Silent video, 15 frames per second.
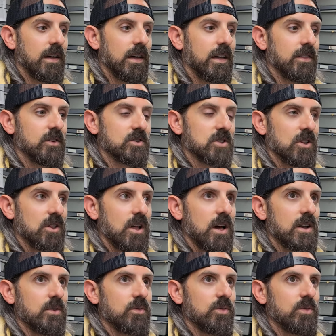and there's a
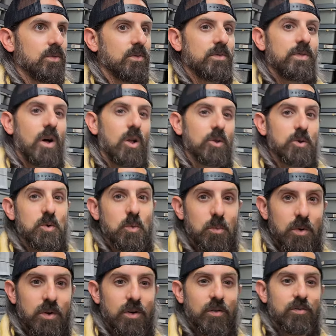lot of
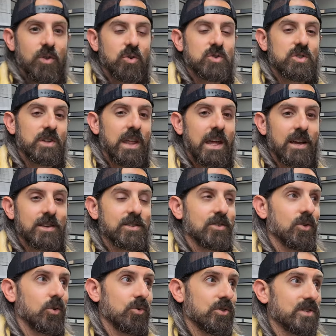volume of those snakes,
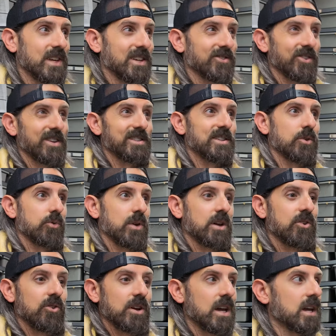or the snakes are easy to
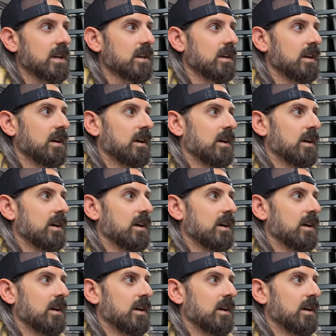recreate,